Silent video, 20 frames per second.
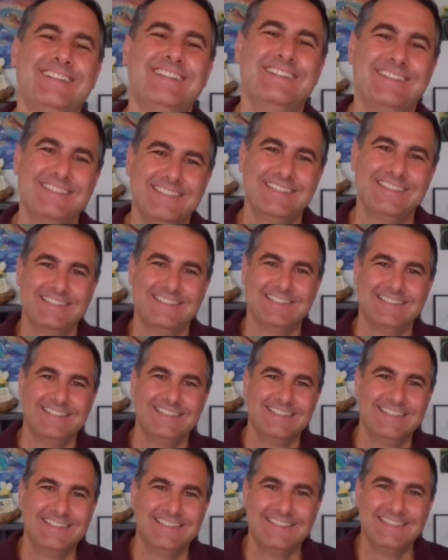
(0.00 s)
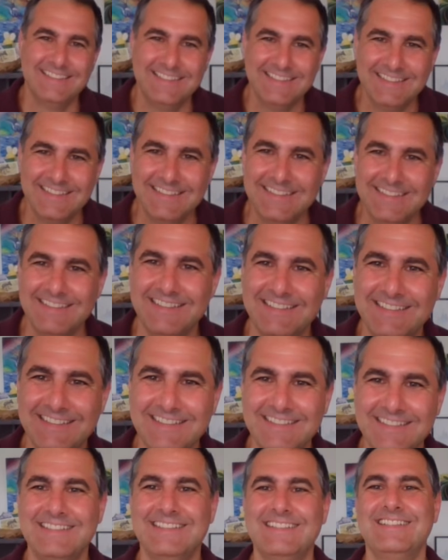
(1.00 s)

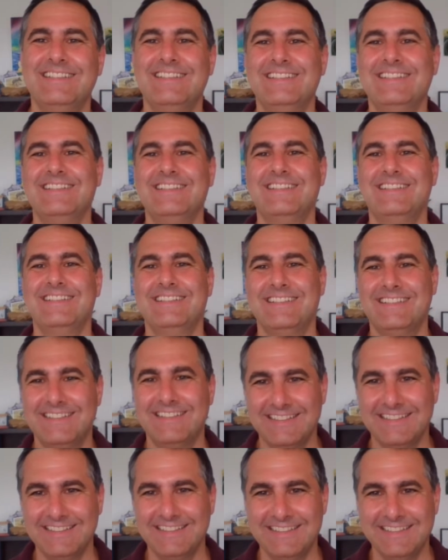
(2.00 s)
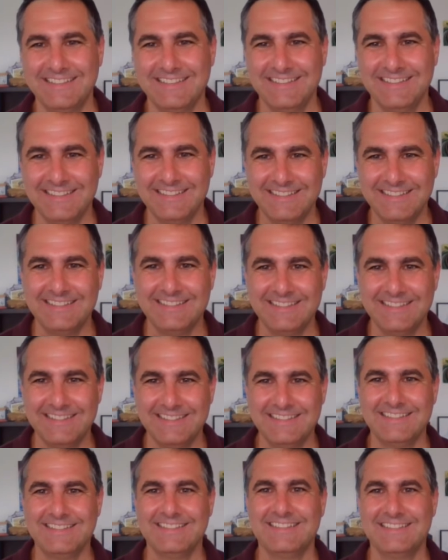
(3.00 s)

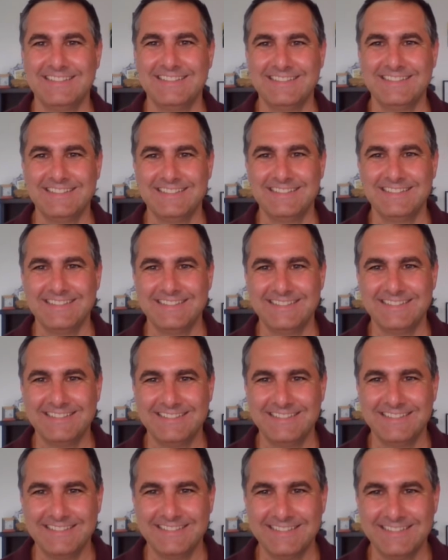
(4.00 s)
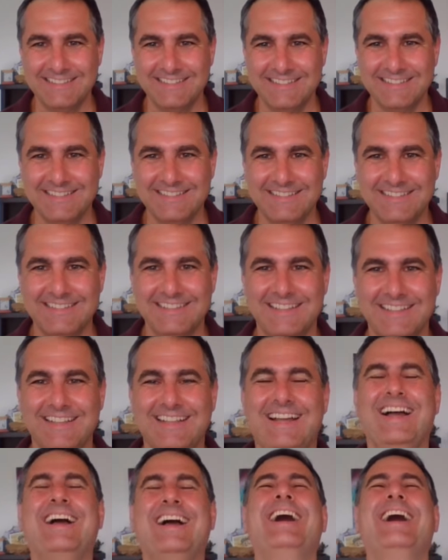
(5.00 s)

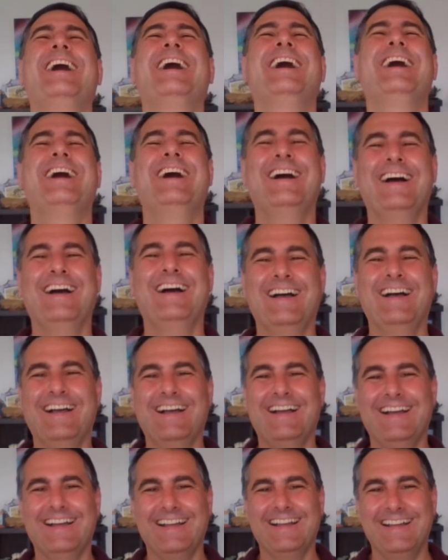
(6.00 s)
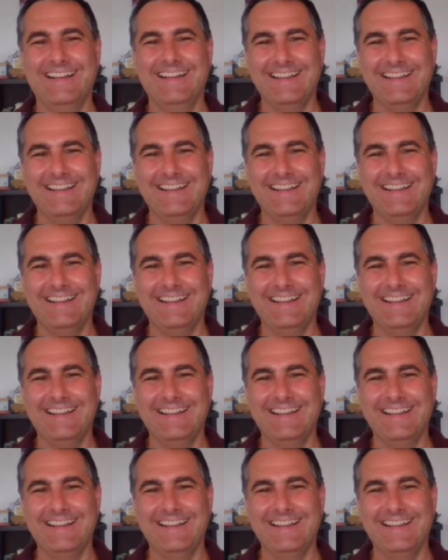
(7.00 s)
(silent)